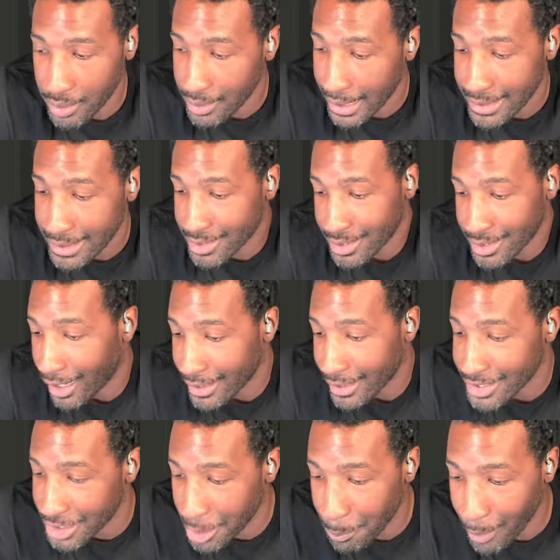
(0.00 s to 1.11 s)
That's
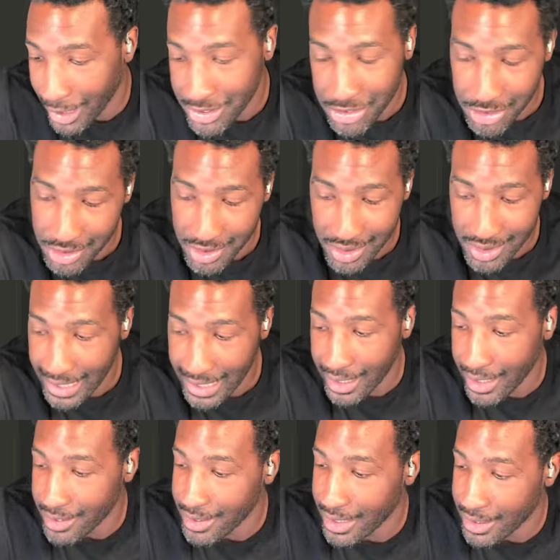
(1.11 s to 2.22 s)
honestly the price you should set it
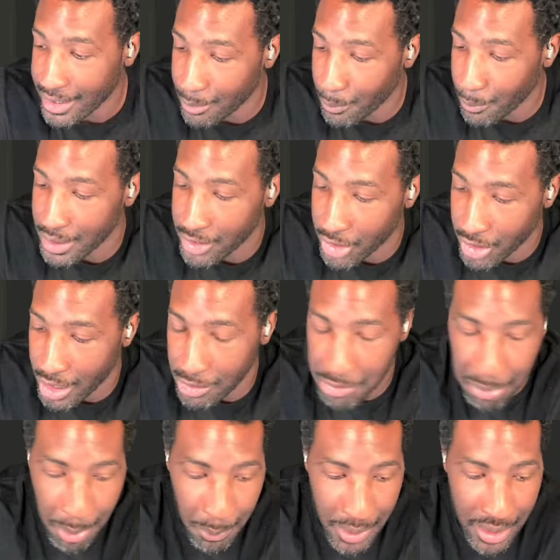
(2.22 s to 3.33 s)
at, and then what you're
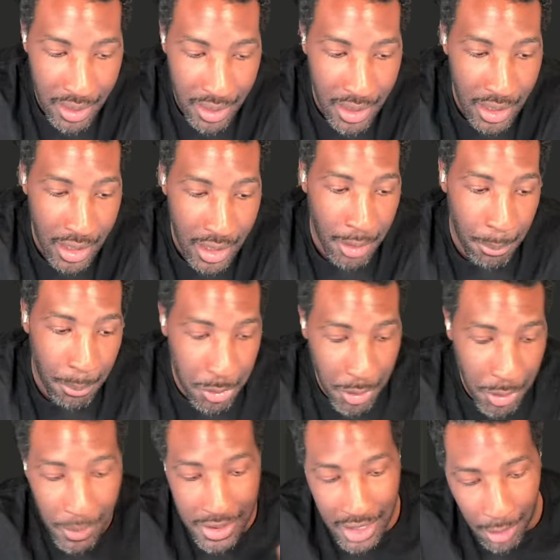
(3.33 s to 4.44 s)
comfortable with. Between
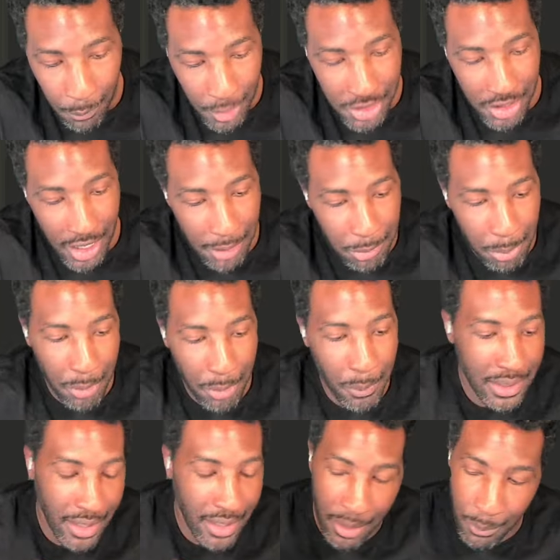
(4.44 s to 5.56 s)
what you're comfortable
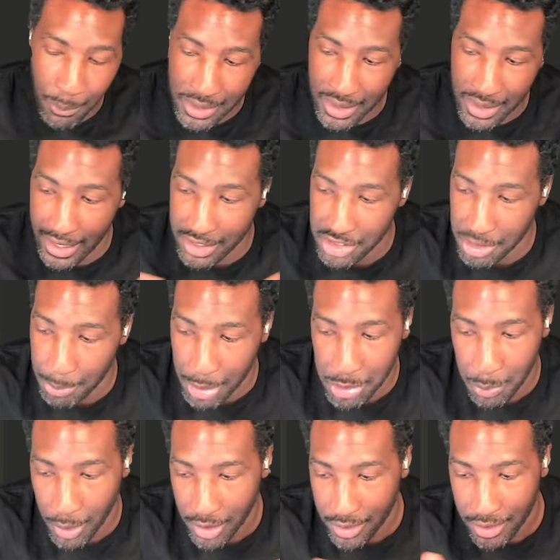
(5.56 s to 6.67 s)
with and what's going to get you the most
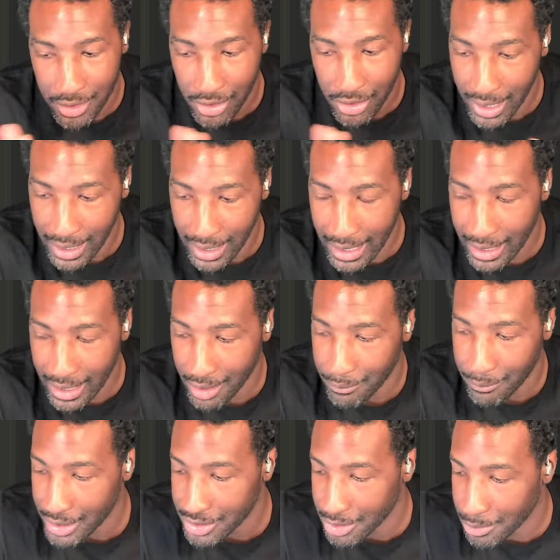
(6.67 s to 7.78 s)
work, you kind of got to
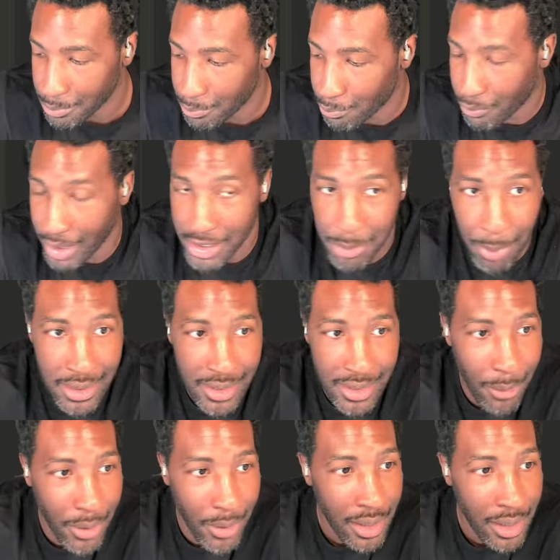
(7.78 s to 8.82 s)
find your price that way.